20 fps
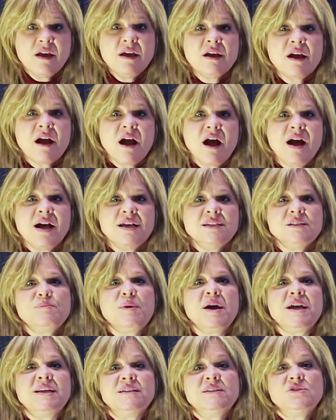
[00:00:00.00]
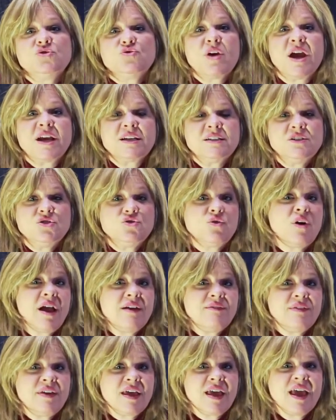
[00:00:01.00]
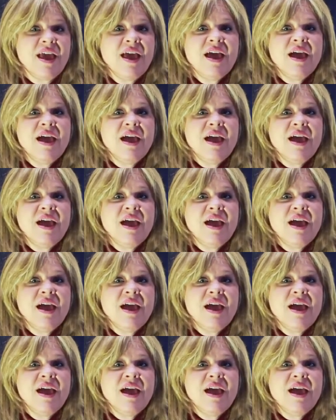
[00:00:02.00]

caused by distracted driving,